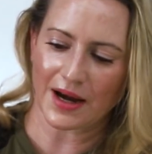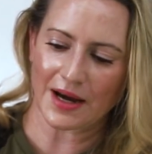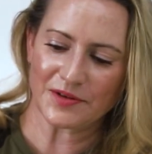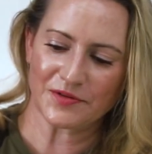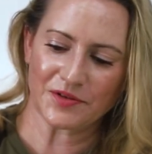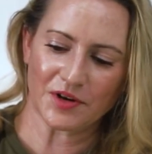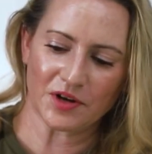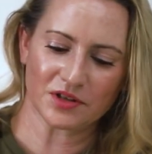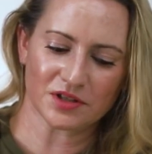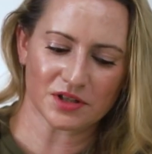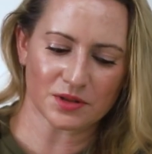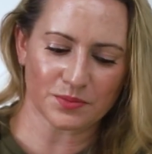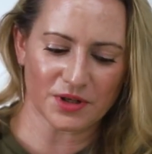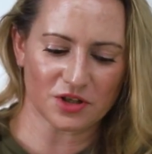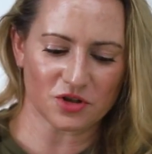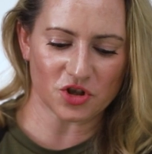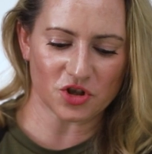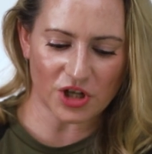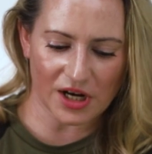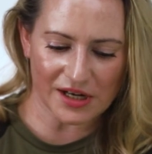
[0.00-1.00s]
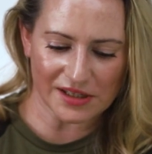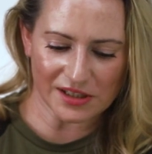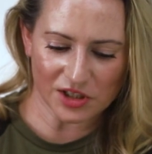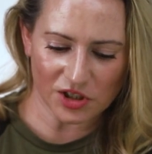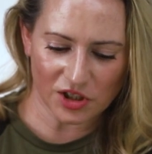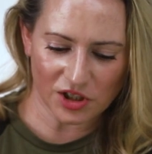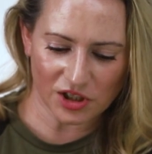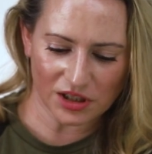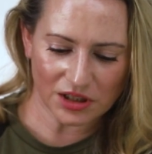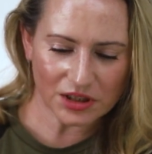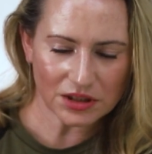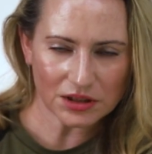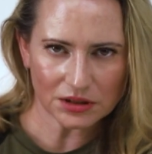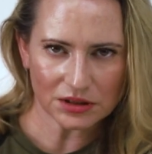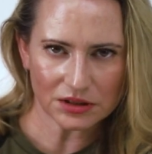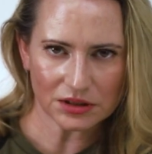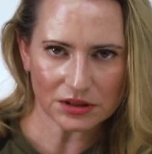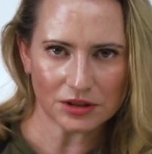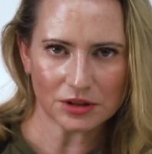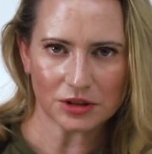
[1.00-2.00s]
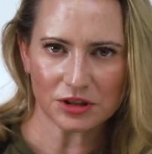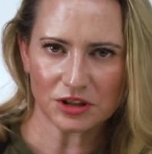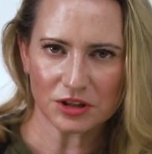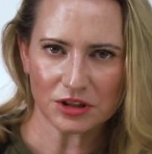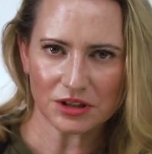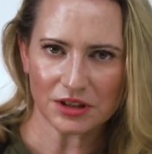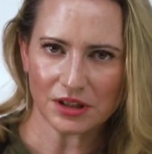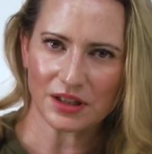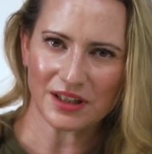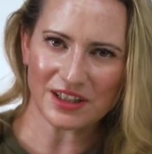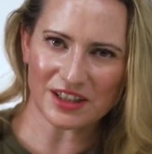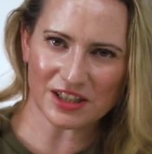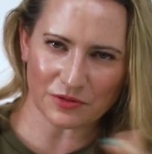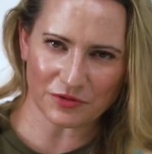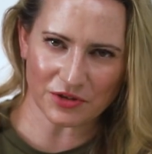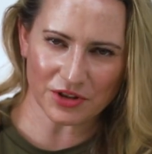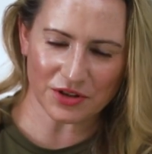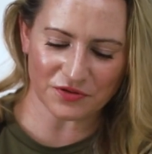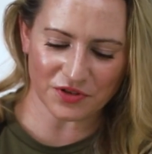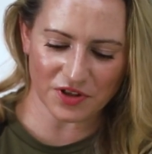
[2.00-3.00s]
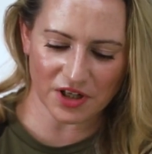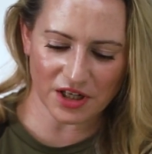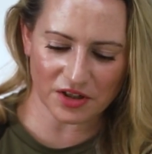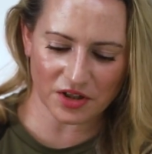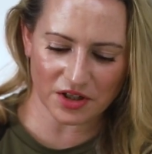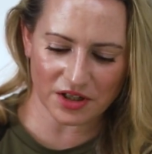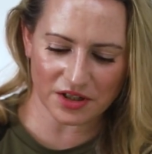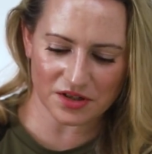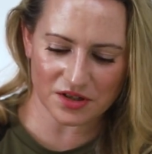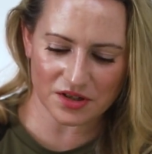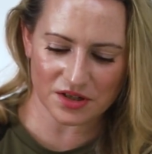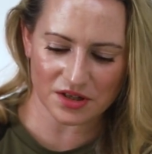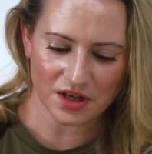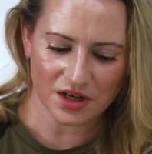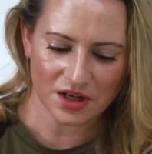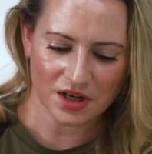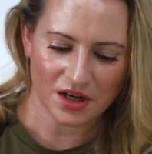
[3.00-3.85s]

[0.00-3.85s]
I found this to gentle, except for the fragrance.